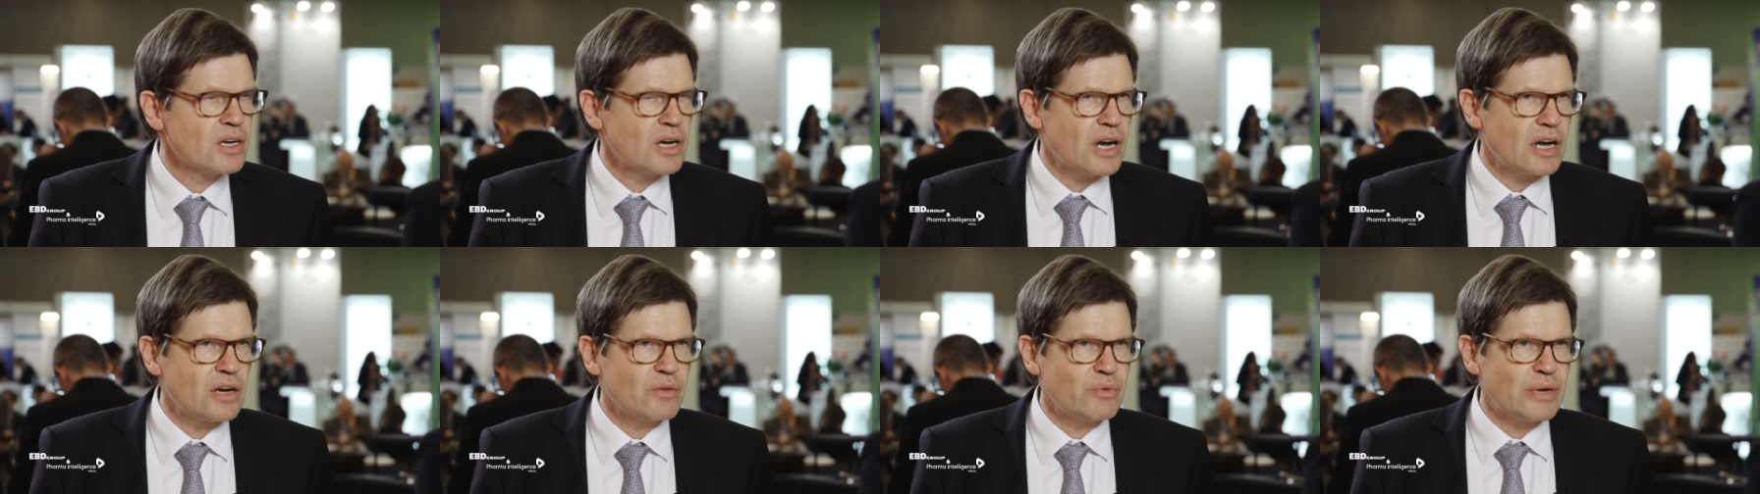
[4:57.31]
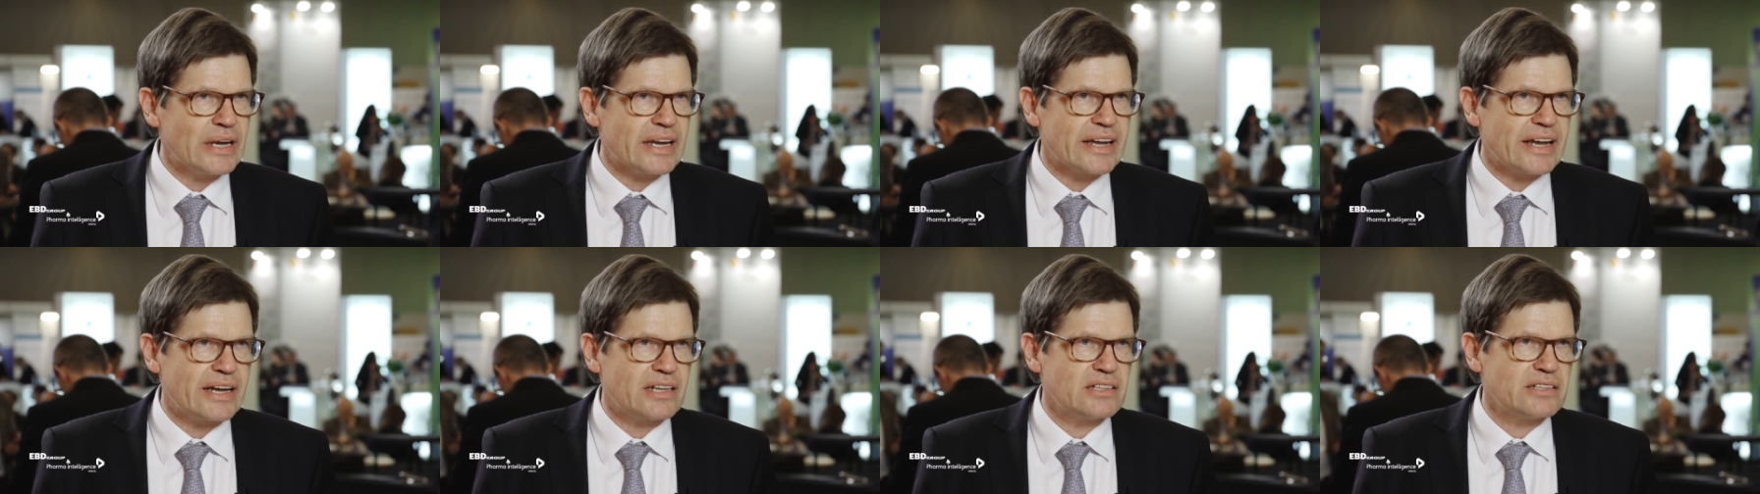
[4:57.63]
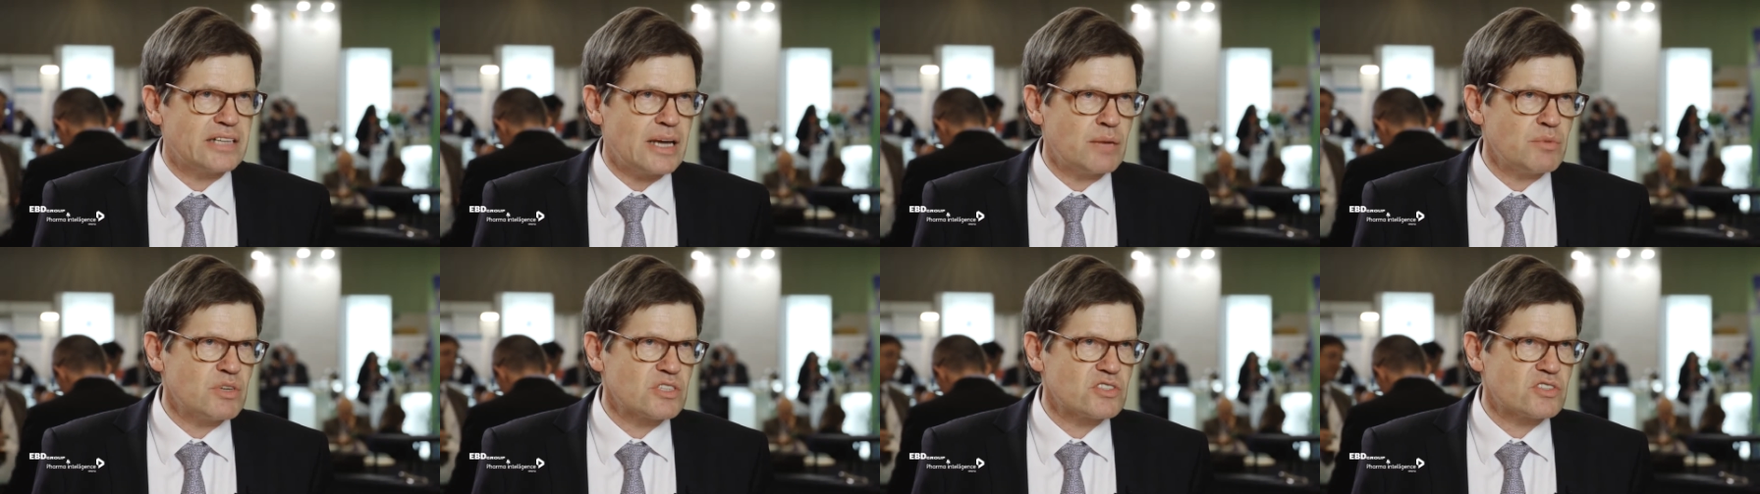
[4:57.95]
And we can
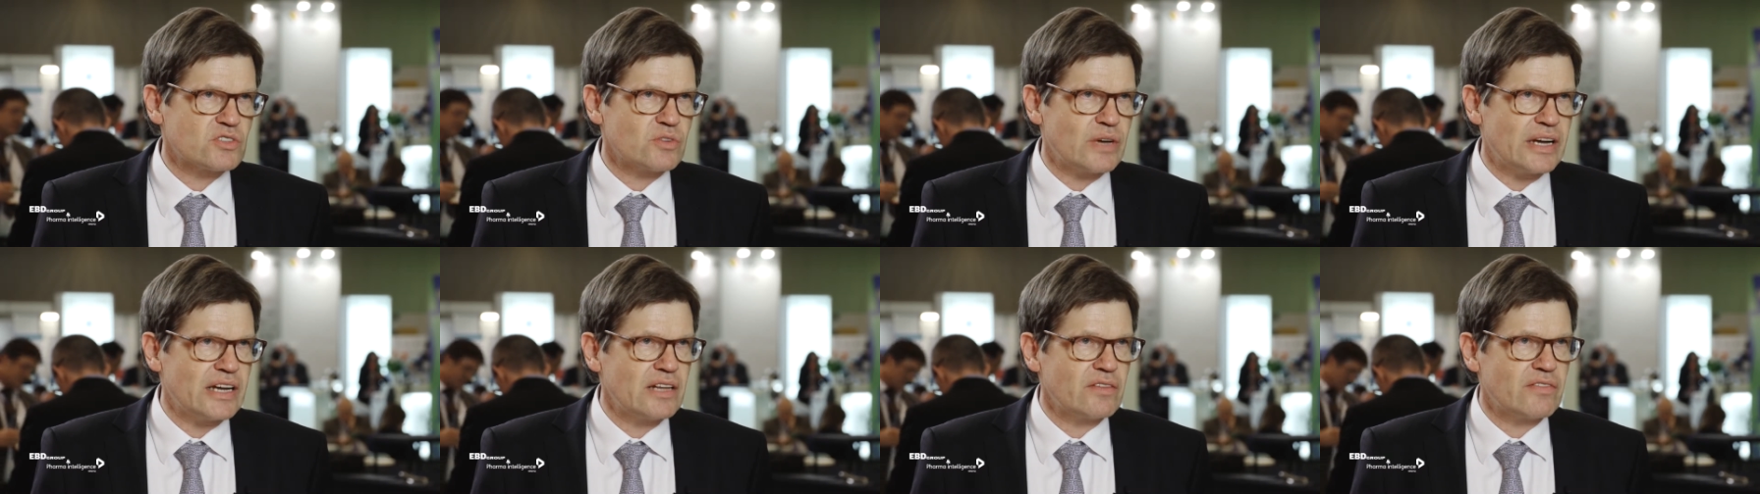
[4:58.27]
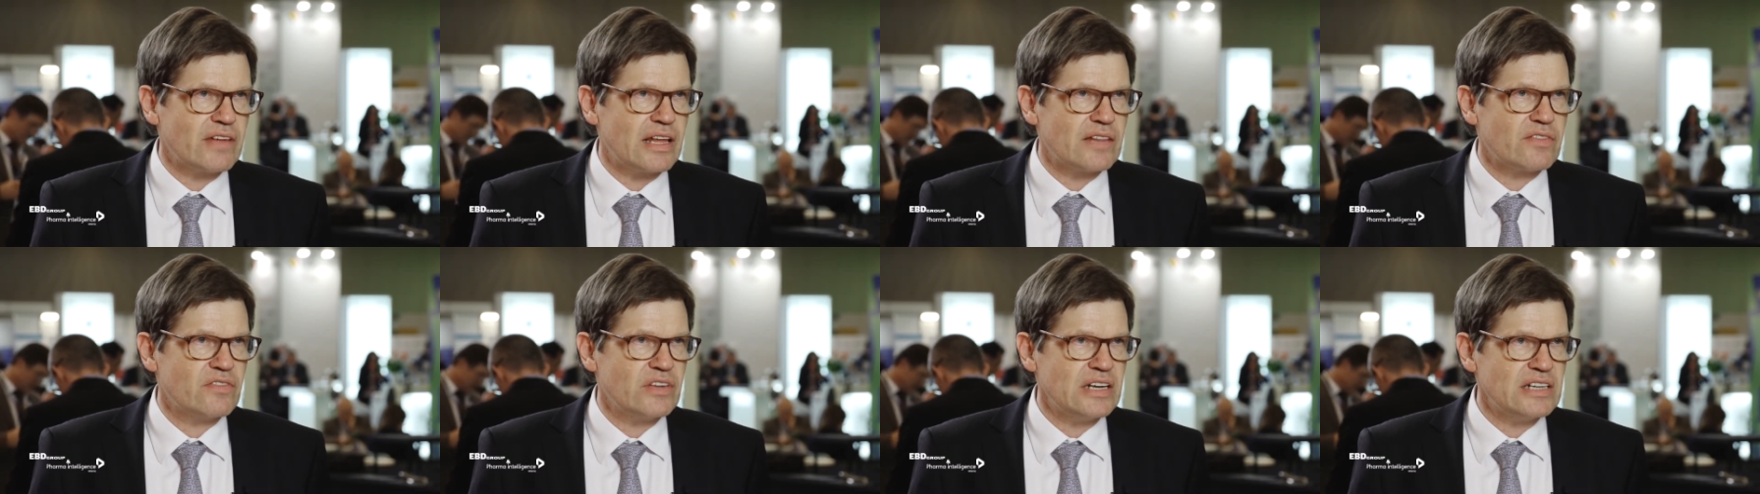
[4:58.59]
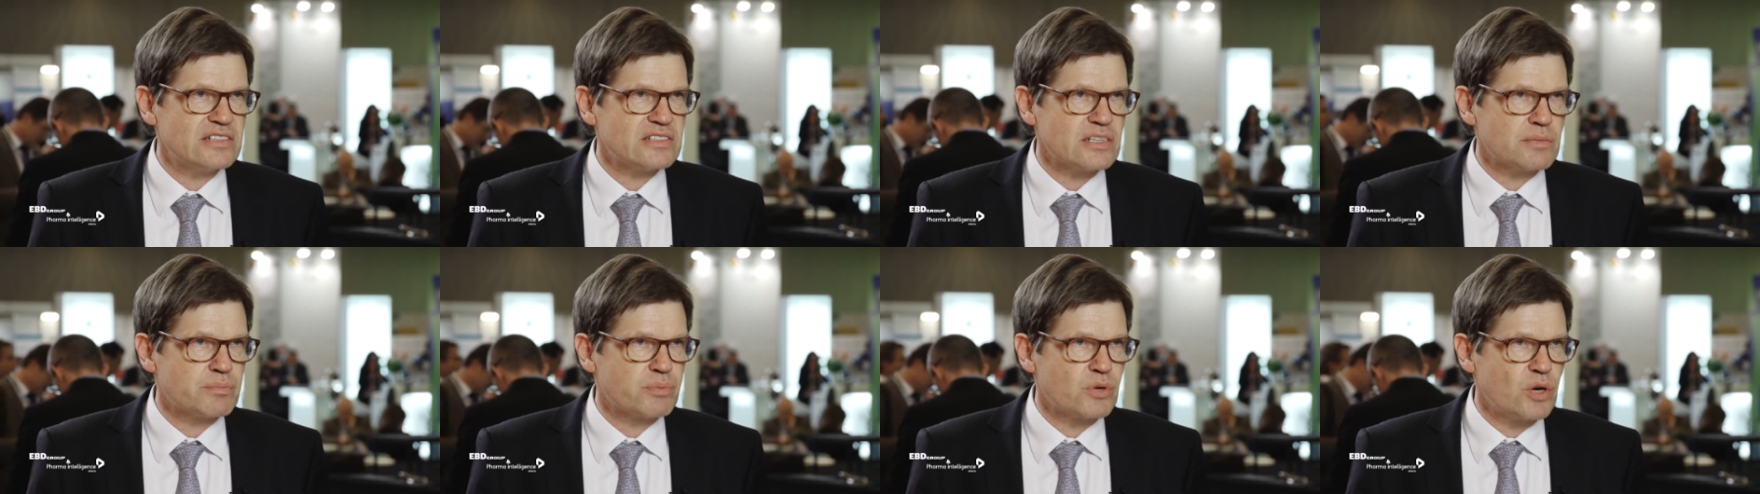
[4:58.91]
demonstrate that
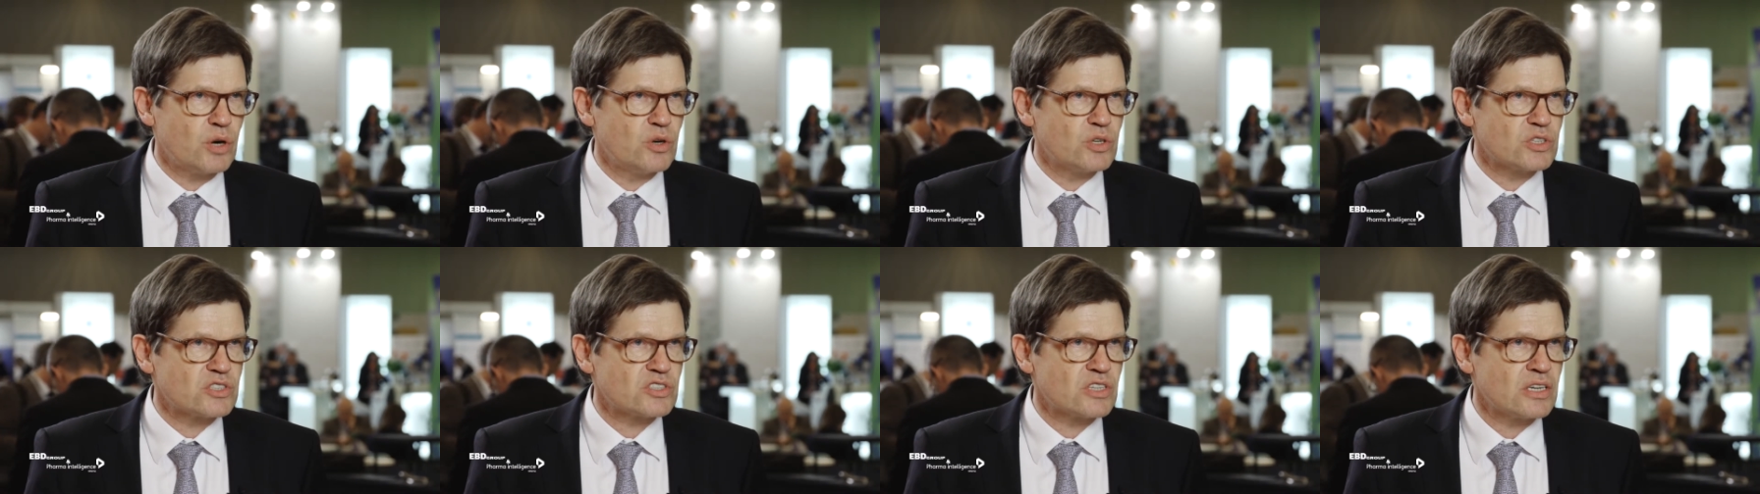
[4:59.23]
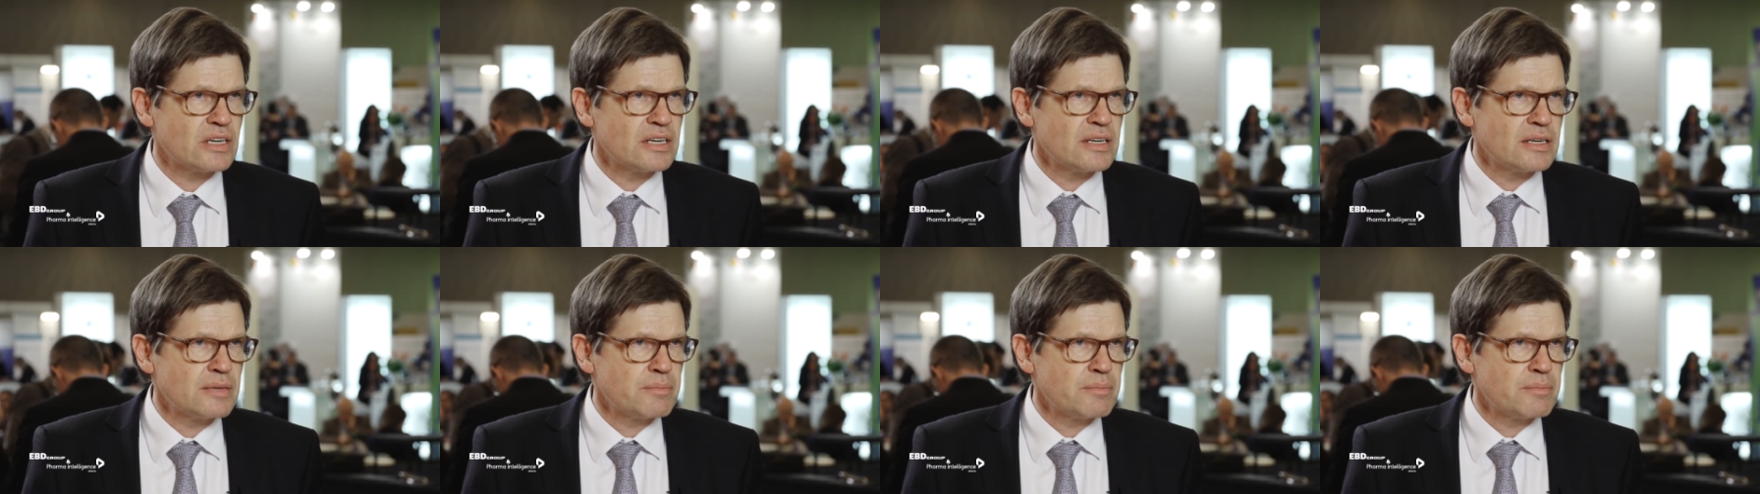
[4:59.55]
this approach